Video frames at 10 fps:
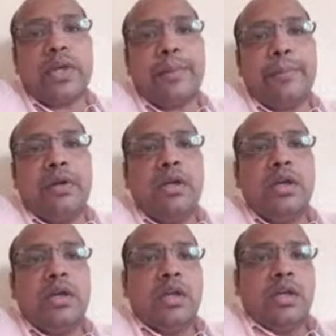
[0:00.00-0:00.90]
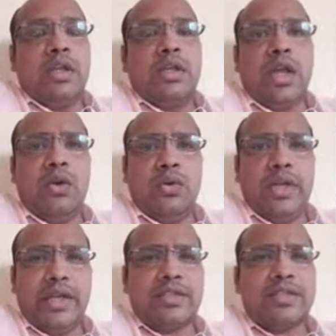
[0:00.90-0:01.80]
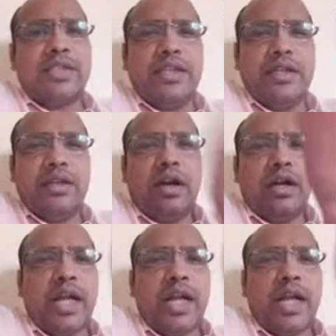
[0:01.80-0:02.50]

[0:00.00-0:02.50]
program. Now let us see